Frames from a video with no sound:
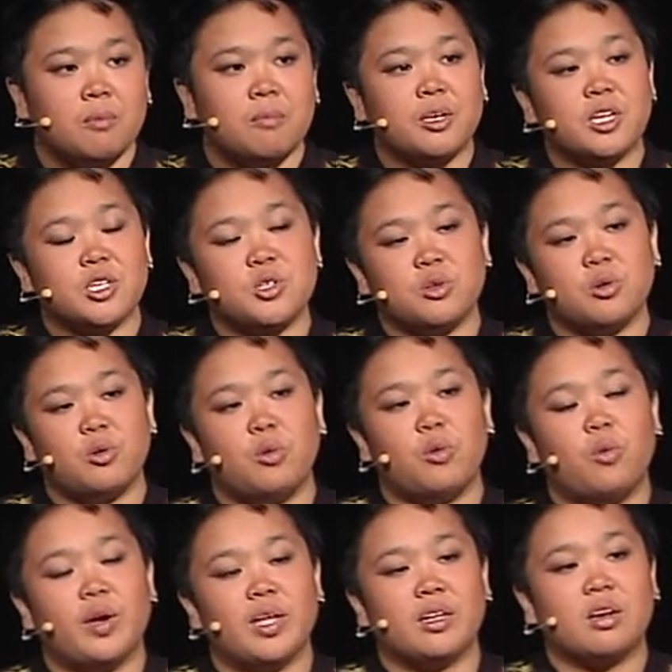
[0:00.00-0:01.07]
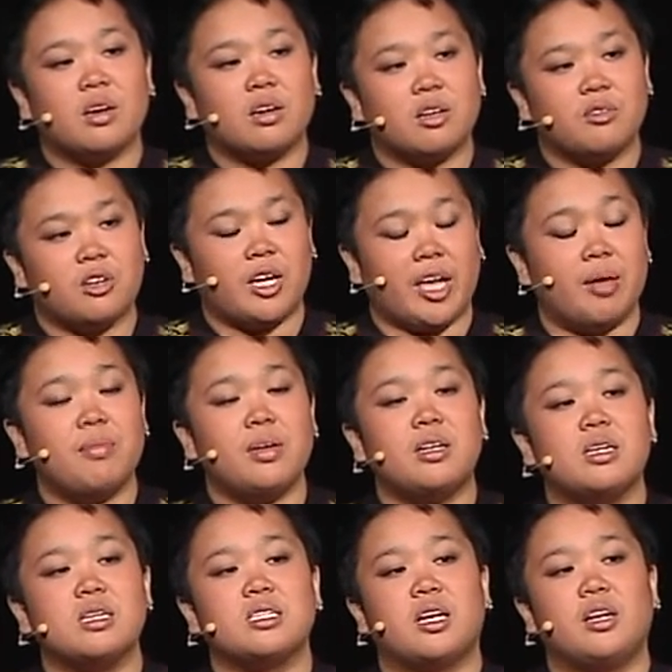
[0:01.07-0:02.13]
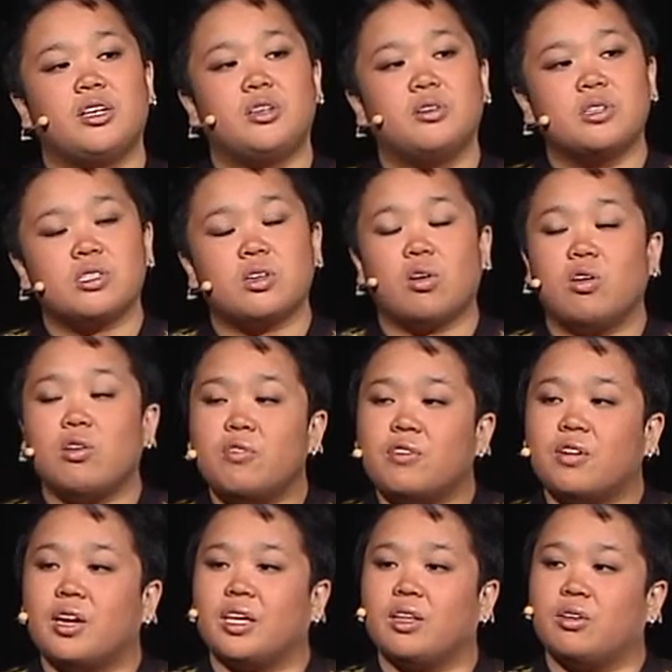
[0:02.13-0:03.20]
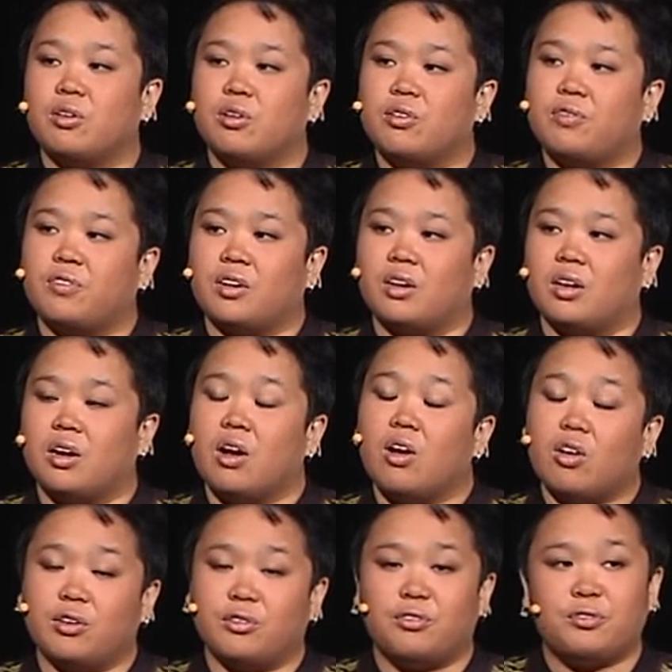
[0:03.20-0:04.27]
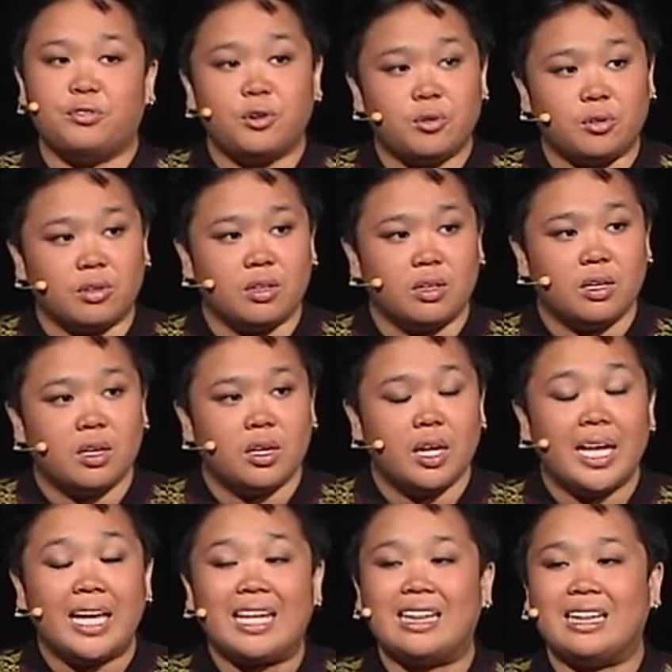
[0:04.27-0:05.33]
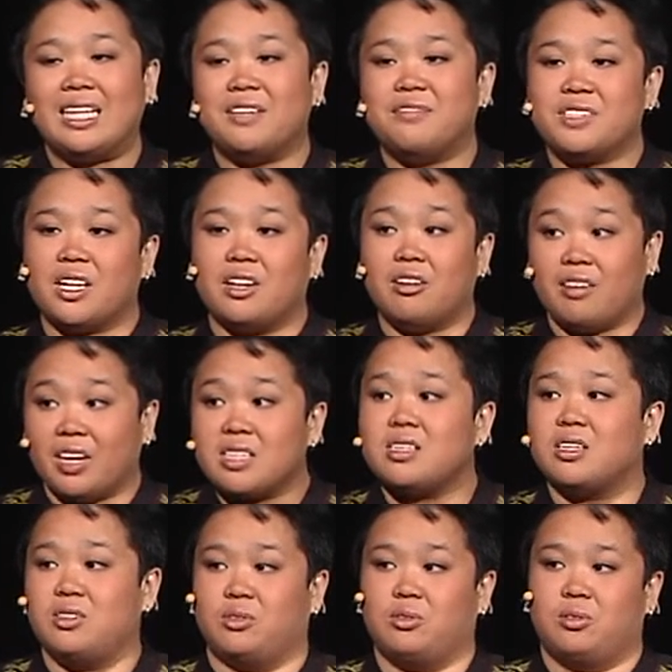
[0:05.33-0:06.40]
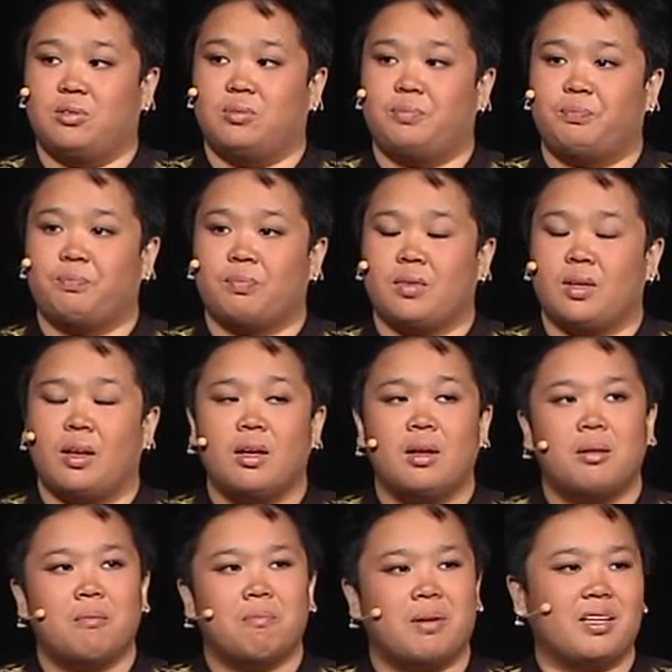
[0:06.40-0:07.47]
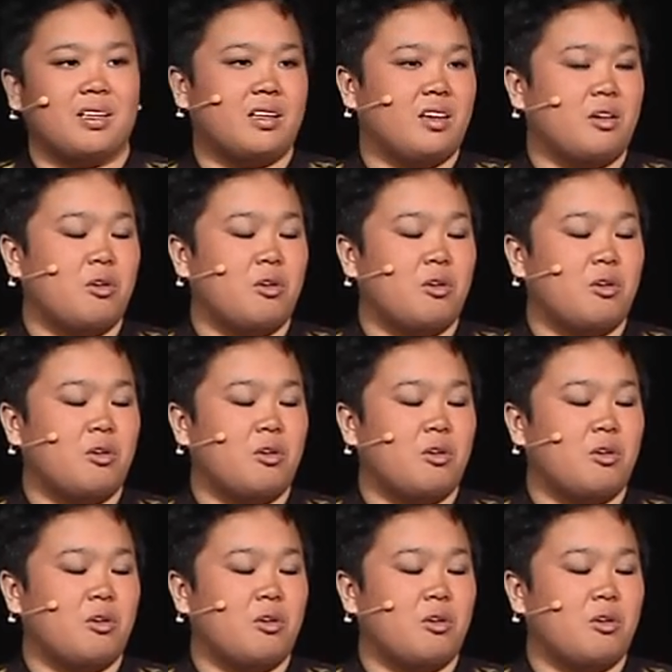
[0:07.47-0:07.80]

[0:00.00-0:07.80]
Because when chemicals are used over and over on food, it leaves a residue. But